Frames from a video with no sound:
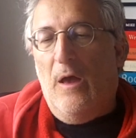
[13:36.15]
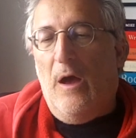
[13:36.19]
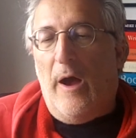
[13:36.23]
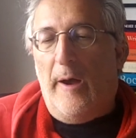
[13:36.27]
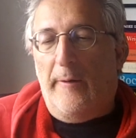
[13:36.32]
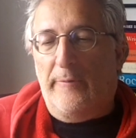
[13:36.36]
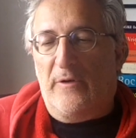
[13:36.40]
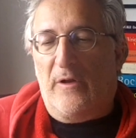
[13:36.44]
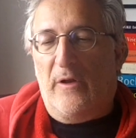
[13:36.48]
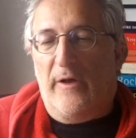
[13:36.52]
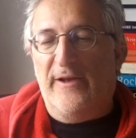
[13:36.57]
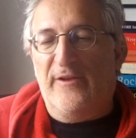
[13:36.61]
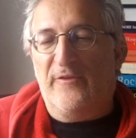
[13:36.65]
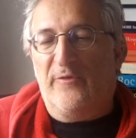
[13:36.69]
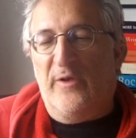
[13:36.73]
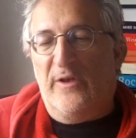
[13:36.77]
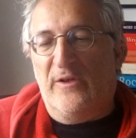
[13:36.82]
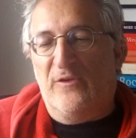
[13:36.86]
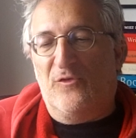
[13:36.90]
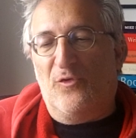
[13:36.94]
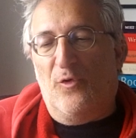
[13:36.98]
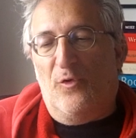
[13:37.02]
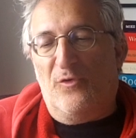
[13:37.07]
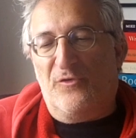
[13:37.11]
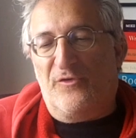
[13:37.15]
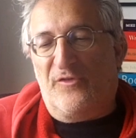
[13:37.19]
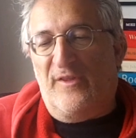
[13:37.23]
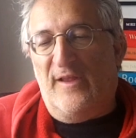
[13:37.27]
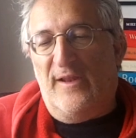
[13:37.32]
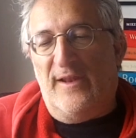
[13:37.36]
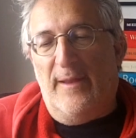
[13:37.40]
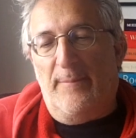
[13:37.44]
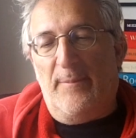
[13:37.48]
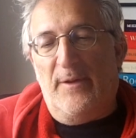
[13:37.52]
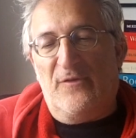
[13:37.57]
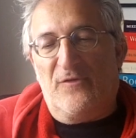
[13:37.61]
I would like to exhaust
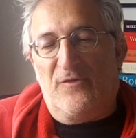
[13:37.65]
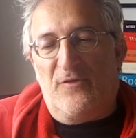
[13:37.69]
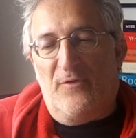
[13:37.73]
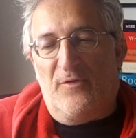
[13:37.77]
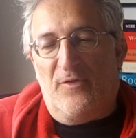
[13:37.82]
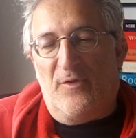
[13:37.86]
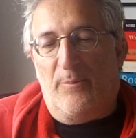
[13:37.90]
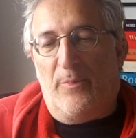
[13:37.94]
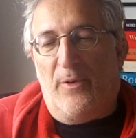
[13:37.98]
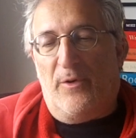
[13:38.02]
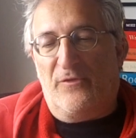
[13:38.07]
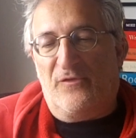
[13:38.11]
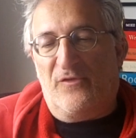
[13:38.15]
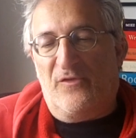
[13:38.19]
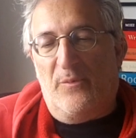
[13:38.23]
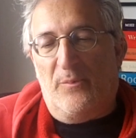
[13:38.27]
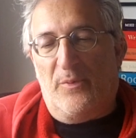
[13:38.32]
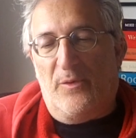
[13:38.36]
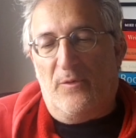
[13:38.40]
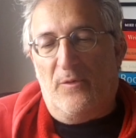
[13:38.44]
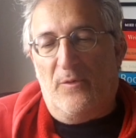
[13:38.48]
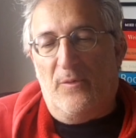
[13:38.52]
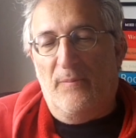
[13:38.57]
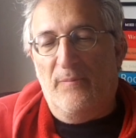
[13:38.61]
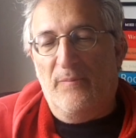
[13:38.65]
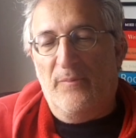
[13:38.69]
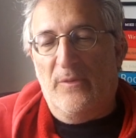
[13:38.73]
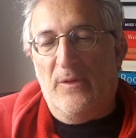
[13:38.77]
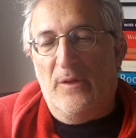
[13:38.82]
the limits of the possible.